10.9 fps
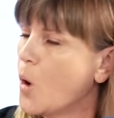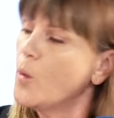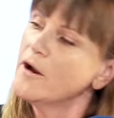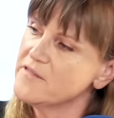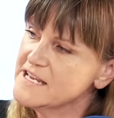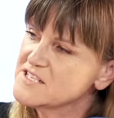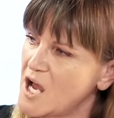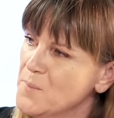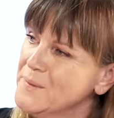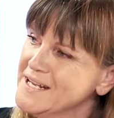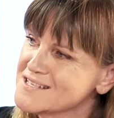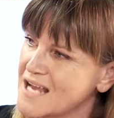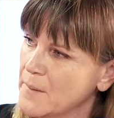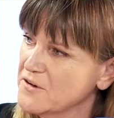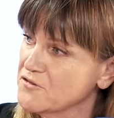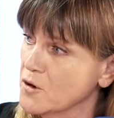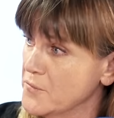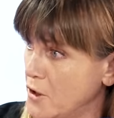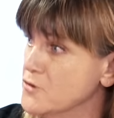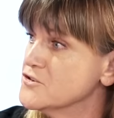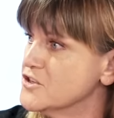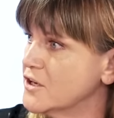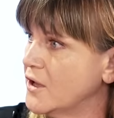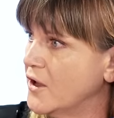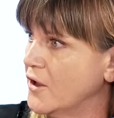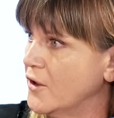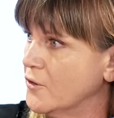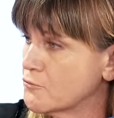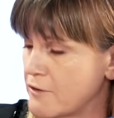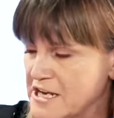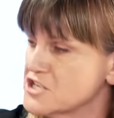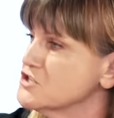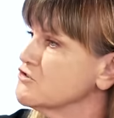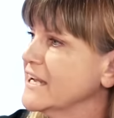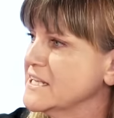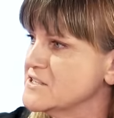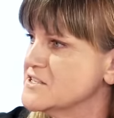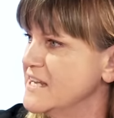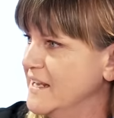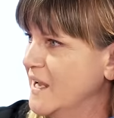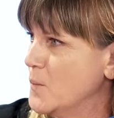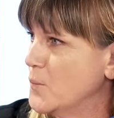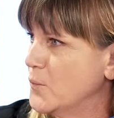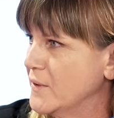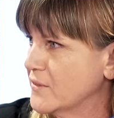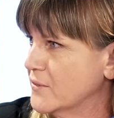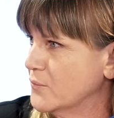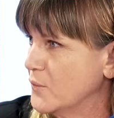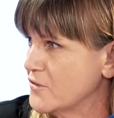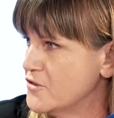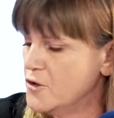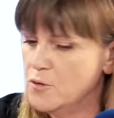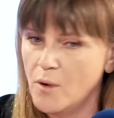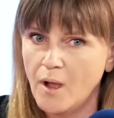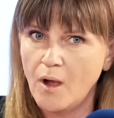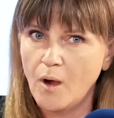Where are these companies coming from? Those that are registering and setting up with you,